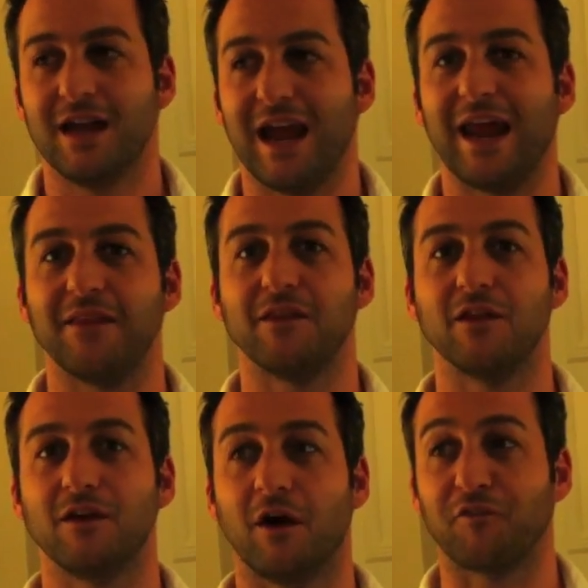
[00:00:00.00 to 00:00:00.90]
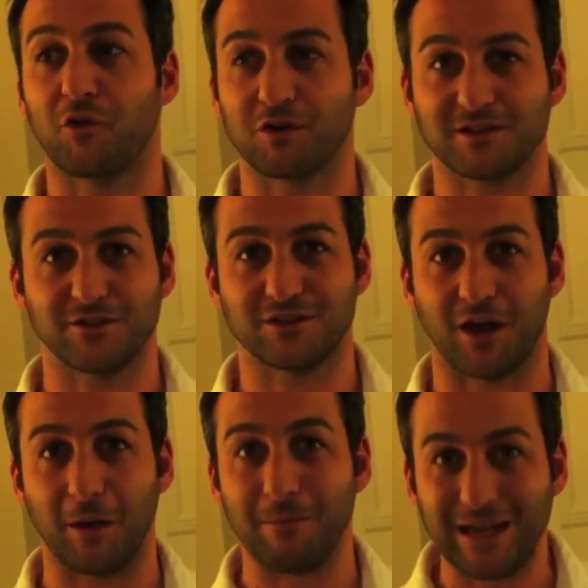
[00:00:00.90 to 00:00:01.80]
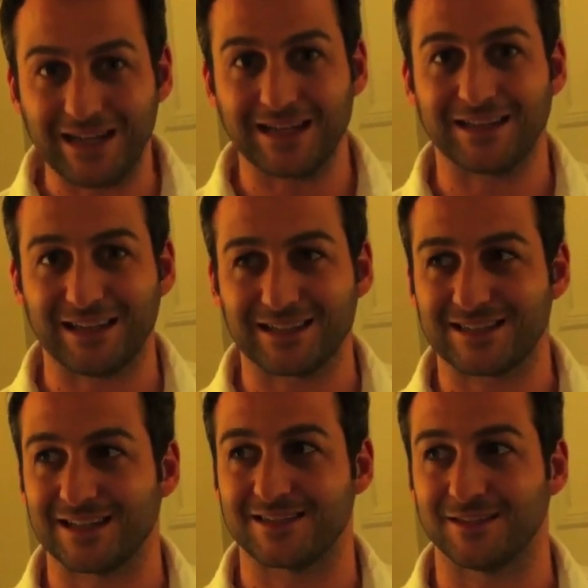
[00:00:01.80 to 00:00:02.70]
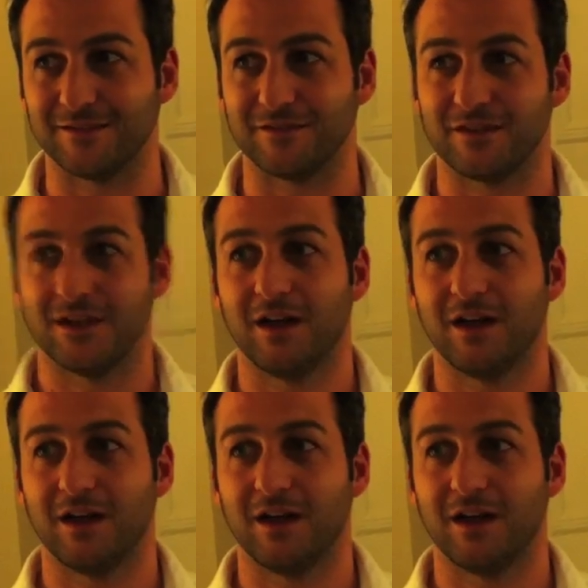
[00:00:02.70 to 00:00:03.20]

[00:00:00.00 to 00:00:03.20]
And of course there's immediately a sense of